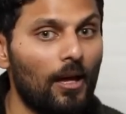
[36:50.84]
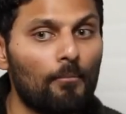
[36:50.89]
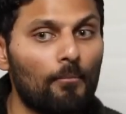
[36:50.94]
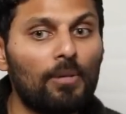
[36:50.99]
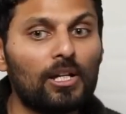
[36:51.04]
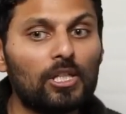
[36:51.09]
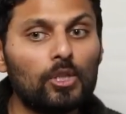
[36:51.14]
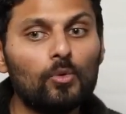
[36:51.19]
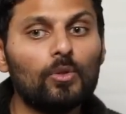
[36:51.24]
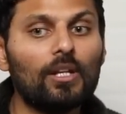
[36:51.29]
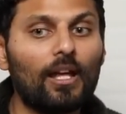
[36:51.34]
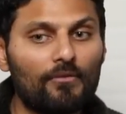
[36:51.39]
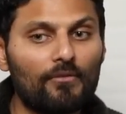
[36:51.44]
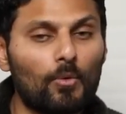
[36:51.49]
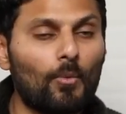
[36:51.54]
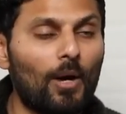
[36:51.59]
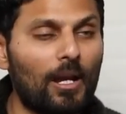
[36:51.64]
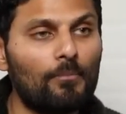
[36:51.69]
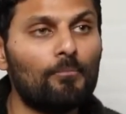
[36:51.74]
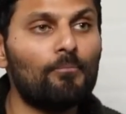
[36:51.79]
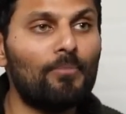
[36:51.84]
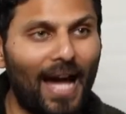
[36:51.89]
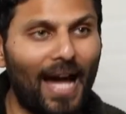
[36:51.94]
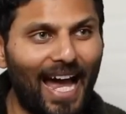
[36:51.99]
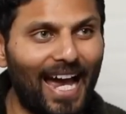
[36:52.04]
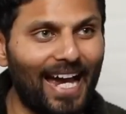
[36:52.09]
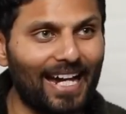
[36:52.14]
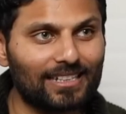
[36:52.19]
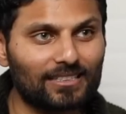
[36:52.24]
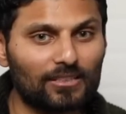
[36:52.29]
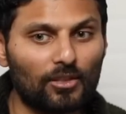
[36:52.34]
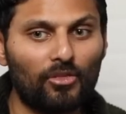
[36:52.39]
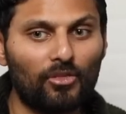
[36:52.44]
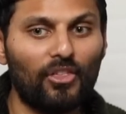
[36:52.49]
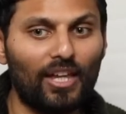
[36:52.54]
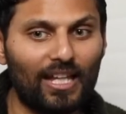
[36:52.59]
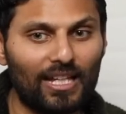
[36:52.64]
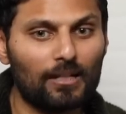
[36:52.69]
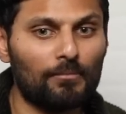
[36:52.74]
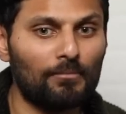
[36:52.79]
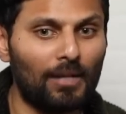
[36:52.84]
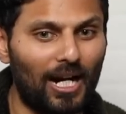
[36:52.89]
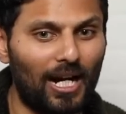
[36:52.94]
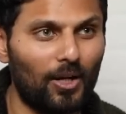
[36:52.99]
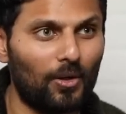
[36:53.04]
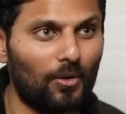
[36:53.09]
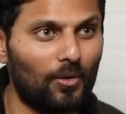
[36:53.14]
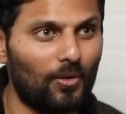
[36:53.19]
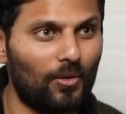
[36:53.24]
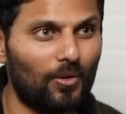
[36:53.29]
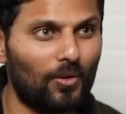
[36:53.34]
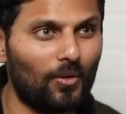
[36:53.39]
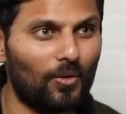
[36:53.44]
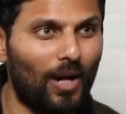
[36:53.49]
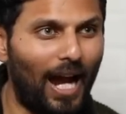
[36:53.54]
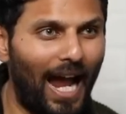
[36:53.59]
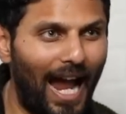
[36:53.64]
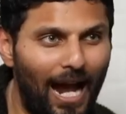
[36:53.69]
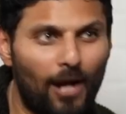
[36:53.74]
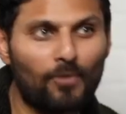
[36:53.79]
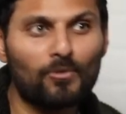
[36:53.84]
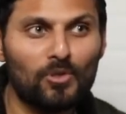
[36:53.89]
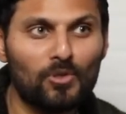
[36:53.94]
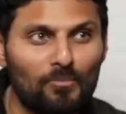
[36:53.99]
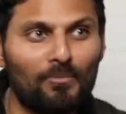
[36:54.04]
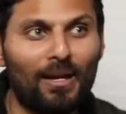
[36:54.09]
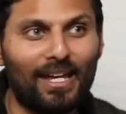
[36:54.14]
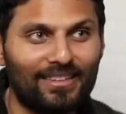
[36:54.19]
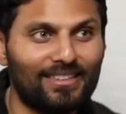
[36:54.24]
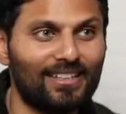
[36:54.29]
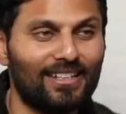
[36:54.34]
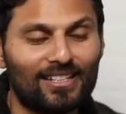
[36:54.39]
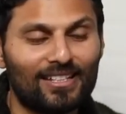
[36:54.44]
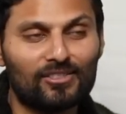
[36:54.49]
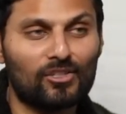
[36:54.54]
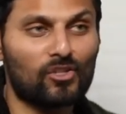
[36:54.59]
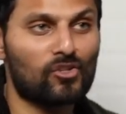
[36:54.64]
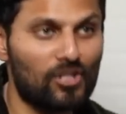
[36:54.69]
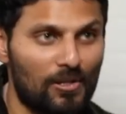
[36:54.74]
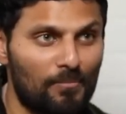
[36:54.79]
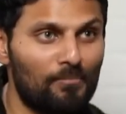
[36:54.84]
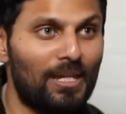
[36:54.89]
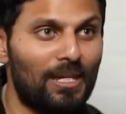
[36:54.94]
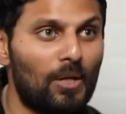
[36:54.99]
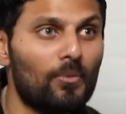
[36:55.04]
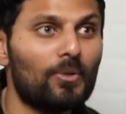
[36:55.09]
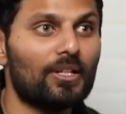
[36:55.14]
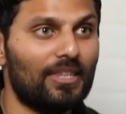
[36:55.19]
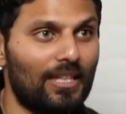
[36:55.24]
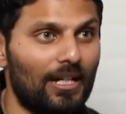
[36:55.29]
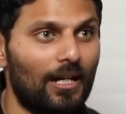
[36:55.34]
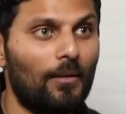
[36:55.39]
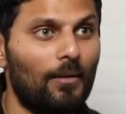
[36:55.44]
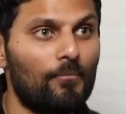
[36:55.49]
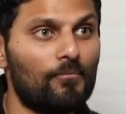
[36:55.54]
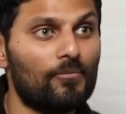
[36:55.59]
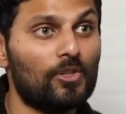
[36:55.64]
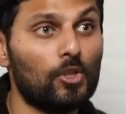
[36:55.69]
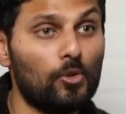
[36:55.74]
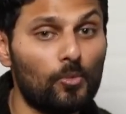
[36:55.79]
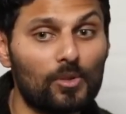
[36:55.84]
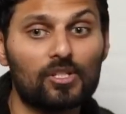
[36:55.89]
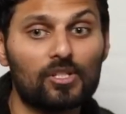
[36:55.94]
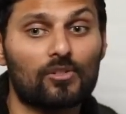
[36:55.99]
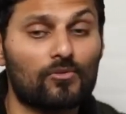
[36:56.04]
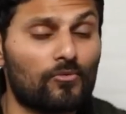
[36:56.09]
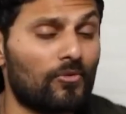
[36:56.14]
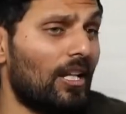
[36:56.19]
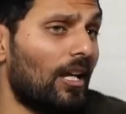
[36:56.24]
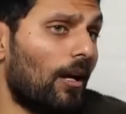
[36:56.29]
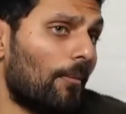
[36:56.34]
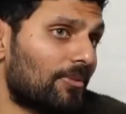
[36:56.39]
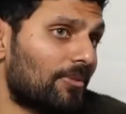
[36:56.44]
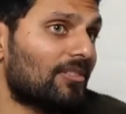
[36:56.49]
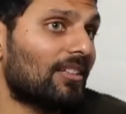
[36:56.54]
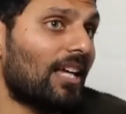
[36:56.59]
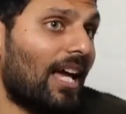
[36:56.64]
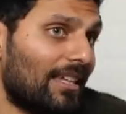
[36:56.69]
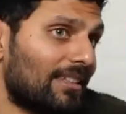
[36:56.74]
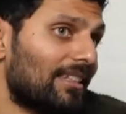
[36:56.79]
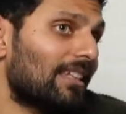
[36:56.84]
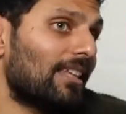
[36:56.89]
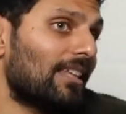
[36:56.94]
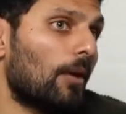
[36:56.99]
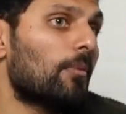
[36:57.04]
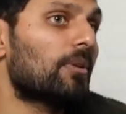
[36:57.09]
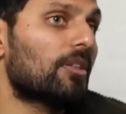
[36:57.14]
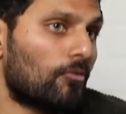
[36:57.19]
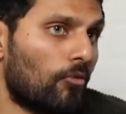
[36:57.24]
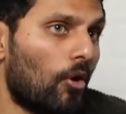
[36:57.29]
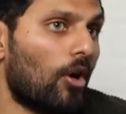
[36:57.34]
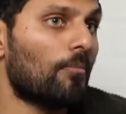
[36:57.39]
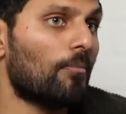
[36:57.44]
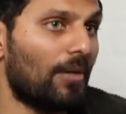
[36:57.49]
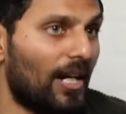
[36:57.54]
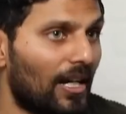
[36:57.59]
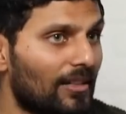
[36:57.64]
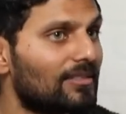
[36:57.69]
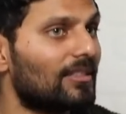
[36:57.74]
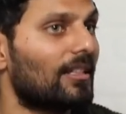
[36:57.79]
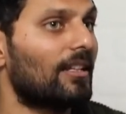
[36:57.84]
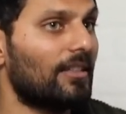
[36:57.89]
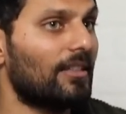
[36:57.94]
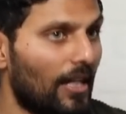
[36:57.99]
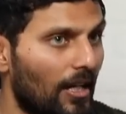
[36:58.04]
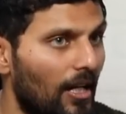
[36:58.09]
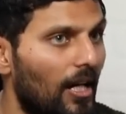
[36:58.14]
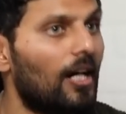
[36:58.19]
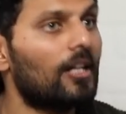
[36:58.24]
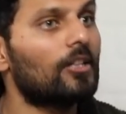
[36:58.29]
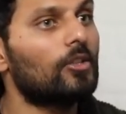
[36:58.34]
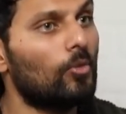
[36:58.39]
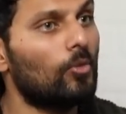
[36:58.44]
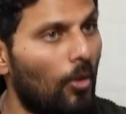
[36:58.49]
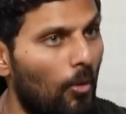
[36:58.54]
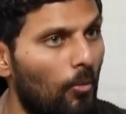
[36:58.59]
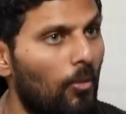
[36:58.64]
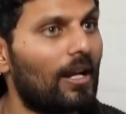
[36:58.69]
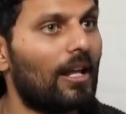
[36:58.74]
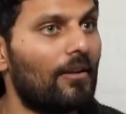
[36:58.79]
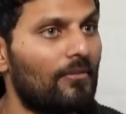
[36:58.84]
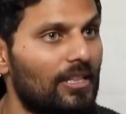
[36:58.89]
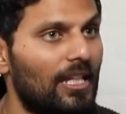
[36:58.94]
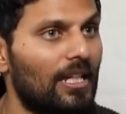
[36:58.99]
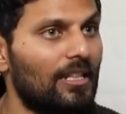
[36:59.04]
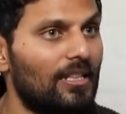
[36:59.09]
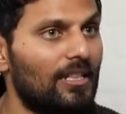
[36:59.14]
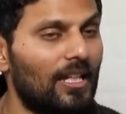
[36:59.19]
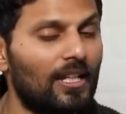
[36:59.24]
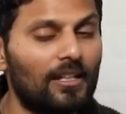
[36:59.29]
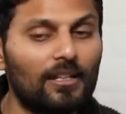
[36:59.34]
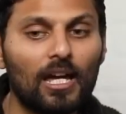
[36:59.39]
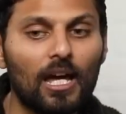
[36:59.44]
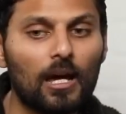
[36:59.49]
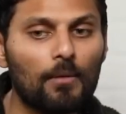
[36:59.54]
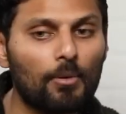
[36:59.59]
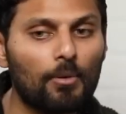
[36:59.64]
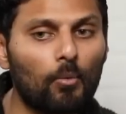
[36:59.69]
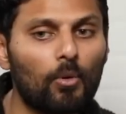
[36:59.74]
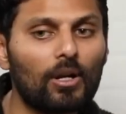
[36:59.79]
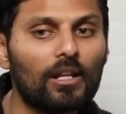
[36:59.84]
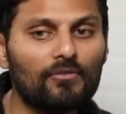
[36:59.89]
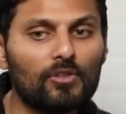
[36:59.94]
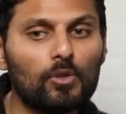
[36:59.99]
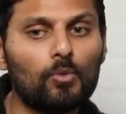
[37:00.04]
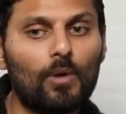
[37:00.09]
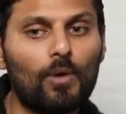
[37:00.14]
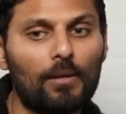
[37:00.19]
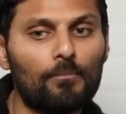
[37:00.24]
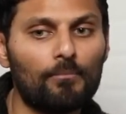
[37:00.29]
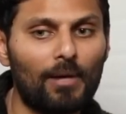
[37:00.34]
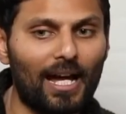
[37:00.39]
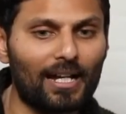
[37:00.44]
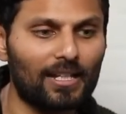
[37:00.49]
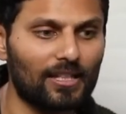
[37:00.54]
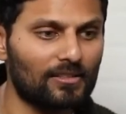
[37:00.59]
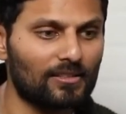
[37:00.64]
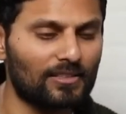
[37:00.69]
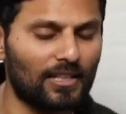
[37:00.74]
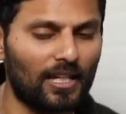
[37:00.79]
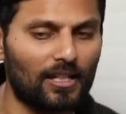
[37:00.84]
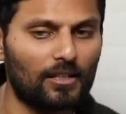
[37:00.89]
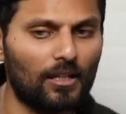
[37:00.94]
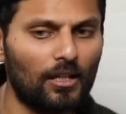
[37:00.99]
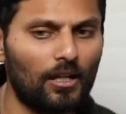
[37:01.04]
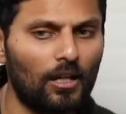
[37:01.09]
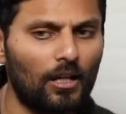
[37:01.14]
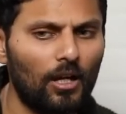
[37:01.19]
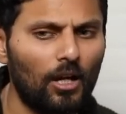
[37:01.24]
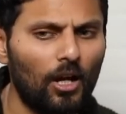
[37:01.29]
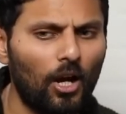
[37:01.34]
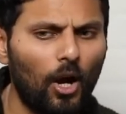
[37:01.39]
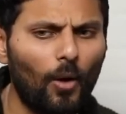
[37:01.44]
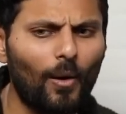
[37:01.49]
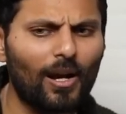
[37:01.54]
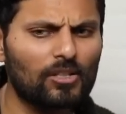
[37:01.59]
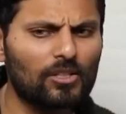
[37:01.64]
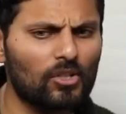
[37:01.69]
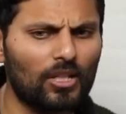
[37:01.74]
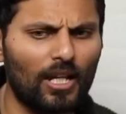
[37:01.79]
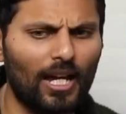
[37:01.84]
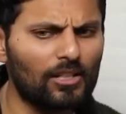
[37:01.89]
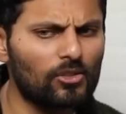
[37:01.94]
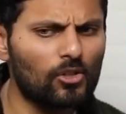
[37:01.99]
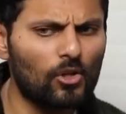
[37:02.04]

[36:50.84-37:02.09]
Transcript: But you never went back to think about how you made the decision to be with them. You were just really upset that they were the wrong person and they hurt you or whatever they did. But what if you went back and said, oh, actually, I